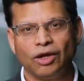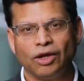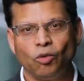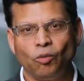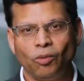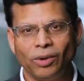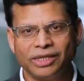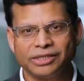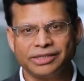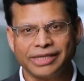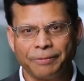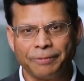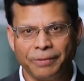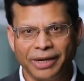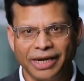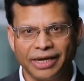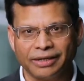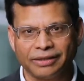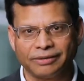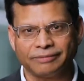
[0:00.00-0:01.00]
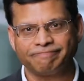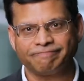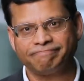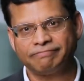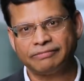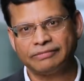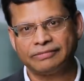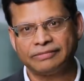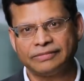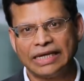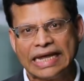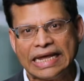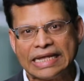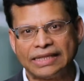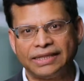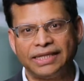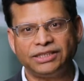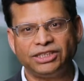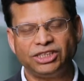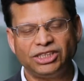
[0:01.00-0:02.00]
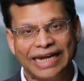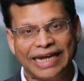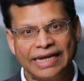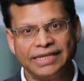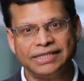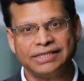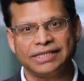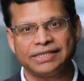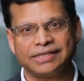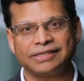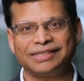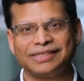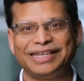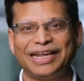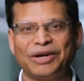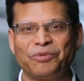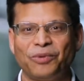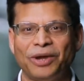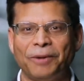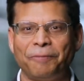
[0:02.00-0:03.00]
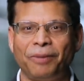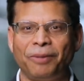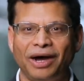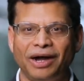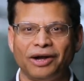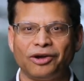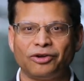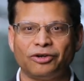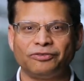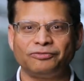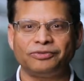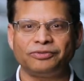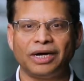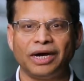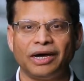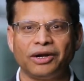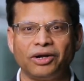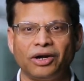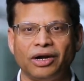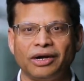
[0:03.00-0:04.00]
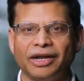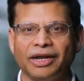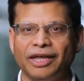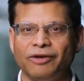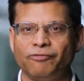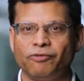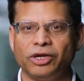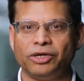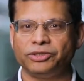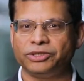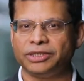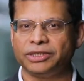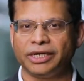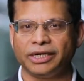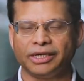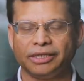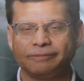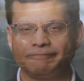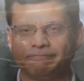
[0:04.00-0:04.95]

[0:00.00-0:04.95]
What does that mean? The changes that we are part of are not evolutionary.